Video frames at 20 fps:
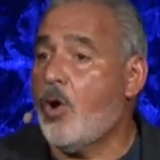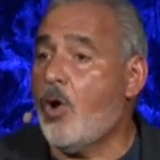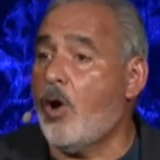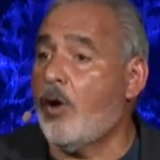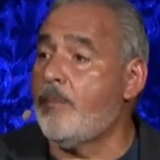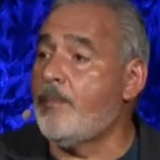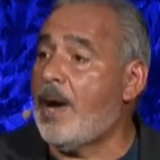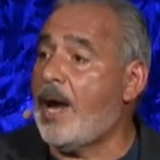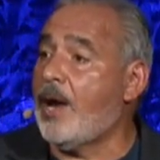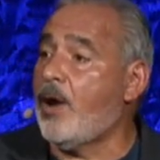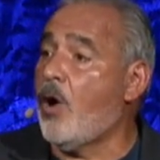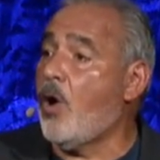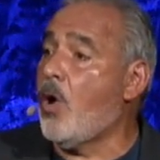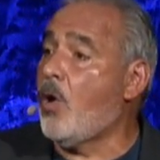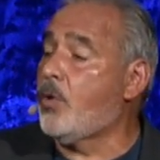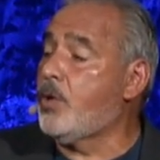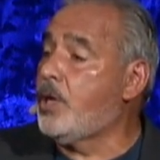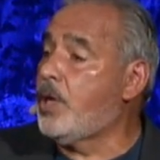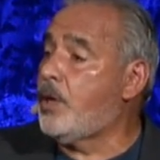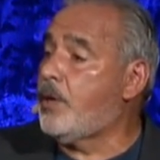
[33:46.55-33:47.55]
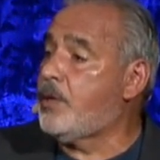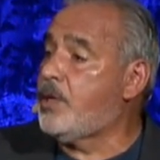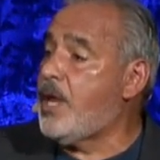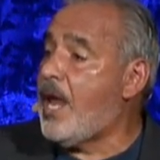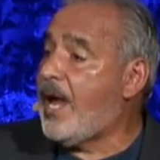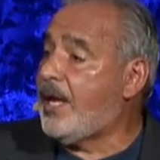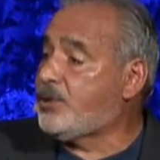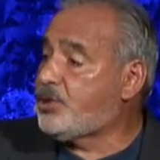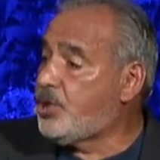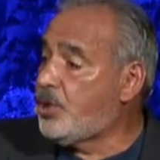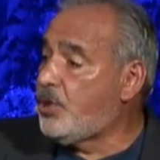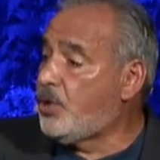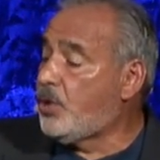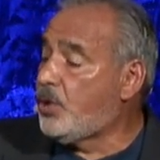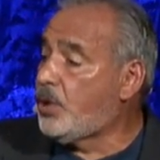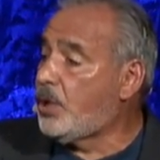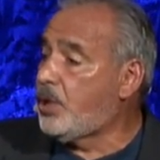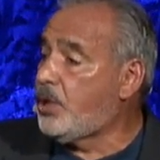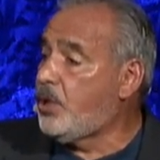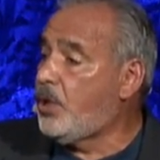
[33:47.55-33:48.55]
or my own
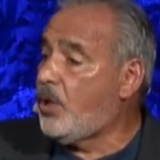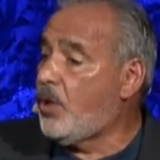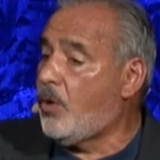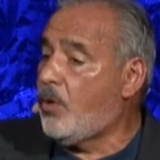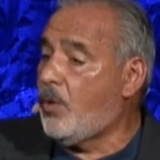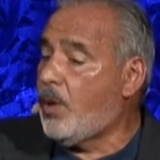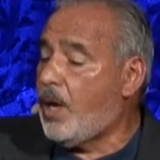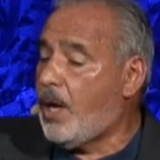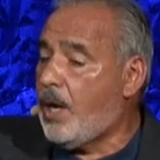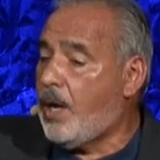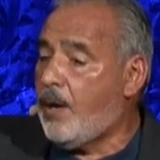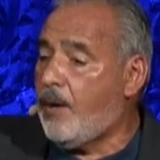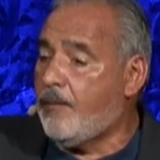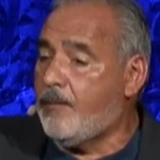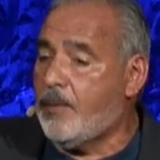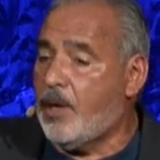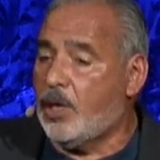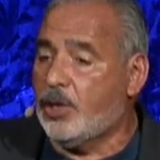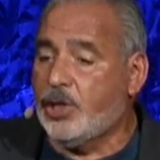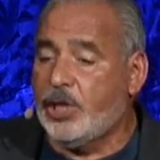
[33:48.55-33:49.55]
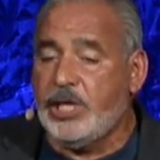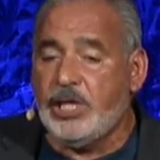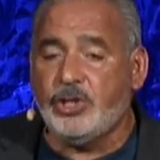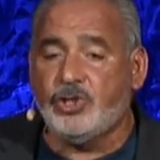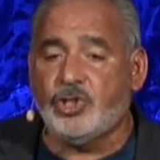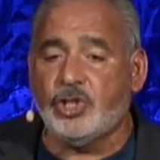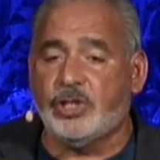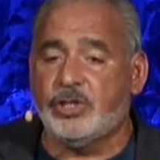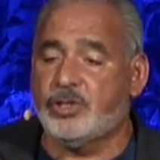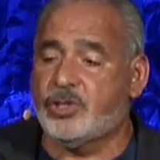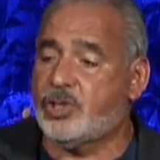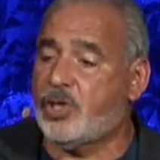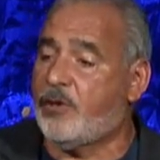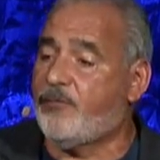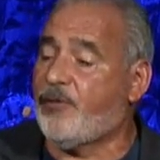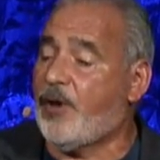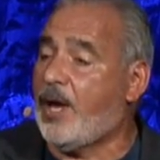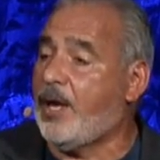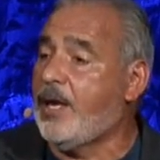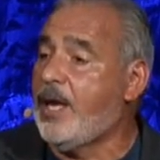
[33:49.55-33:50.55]
national, you know, um, allegiance,
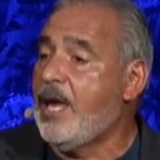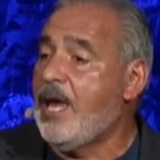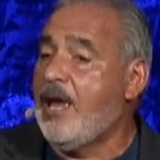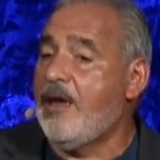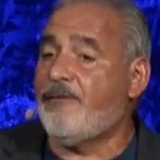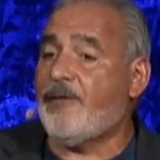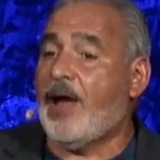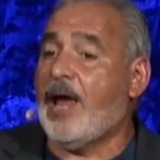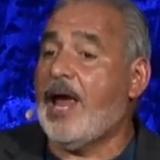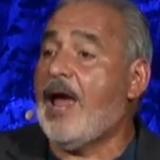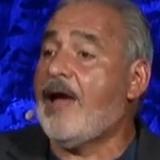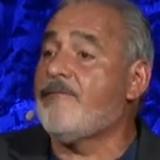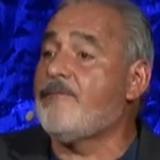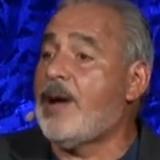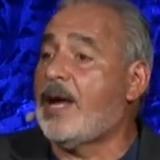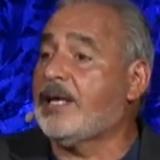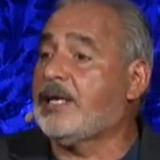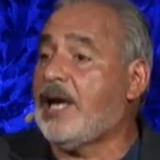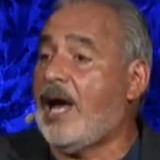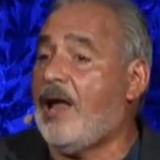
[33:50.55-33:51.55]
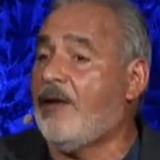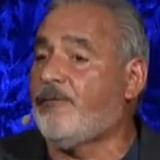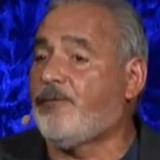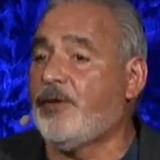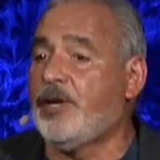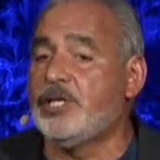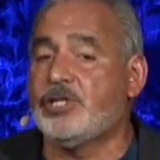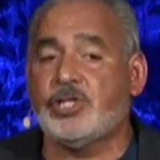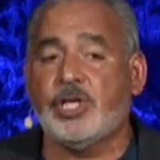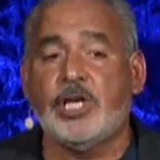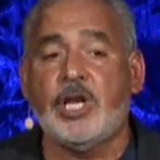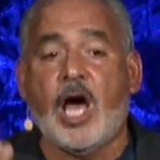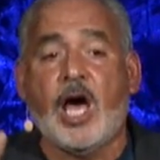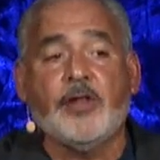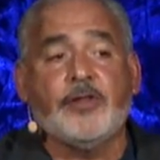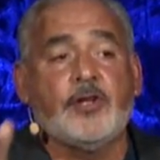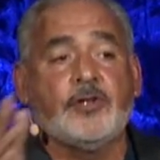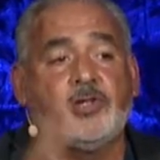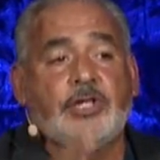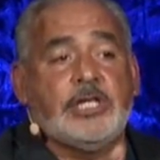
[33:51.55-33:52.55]
if I, if I have my confidence in
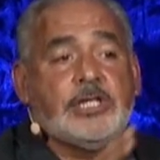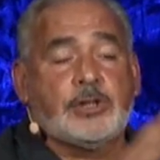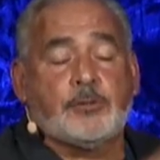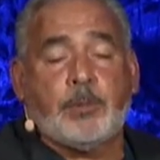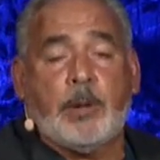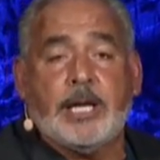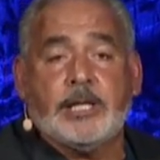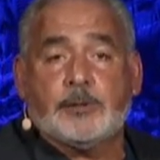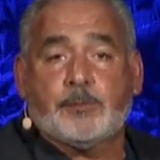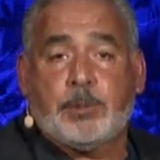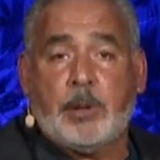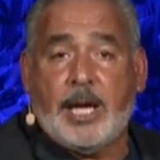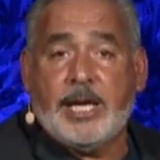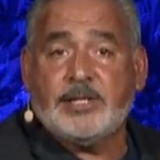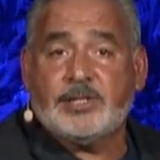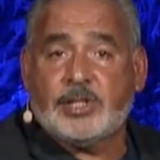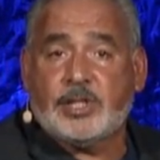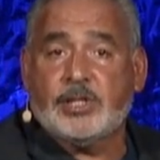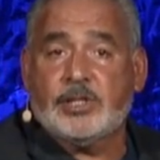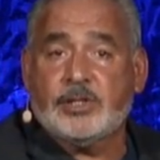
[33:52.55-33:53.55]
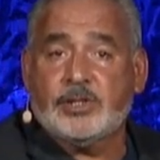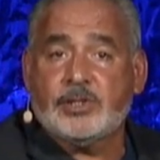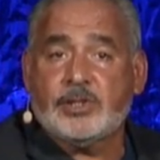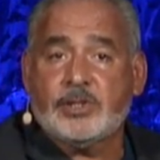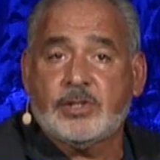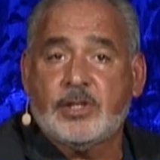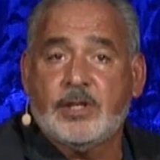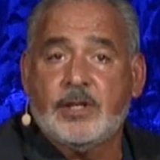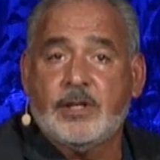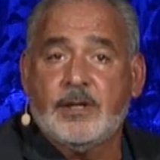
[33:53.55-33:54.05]
other displaced places,